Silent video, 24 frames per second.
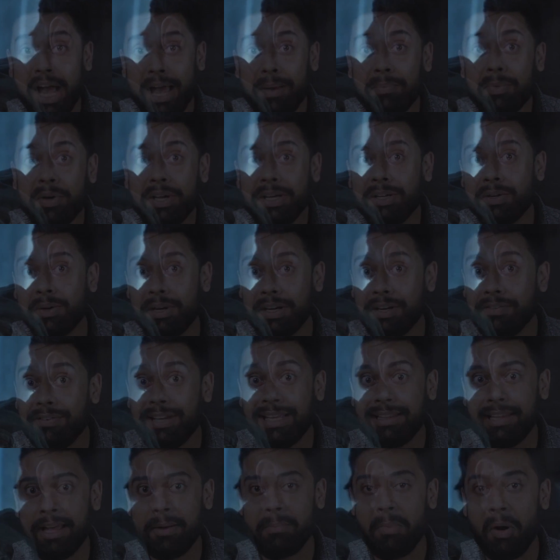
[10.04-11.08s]
I am going to
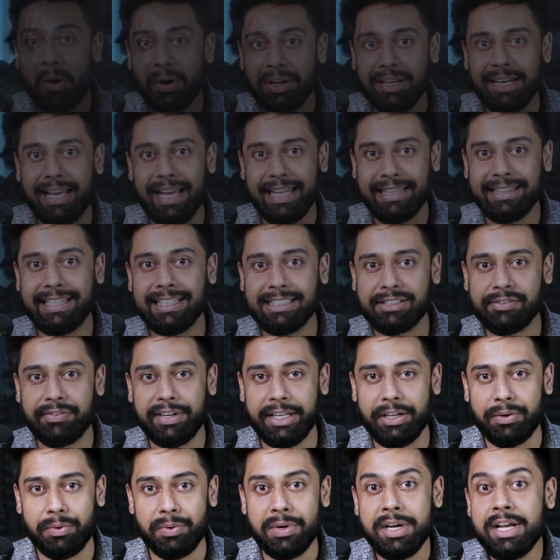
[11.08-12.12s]
reveal them all in this
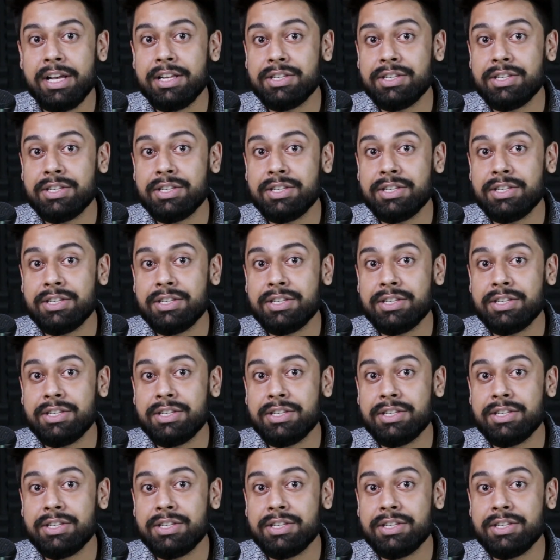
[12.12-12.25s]
video.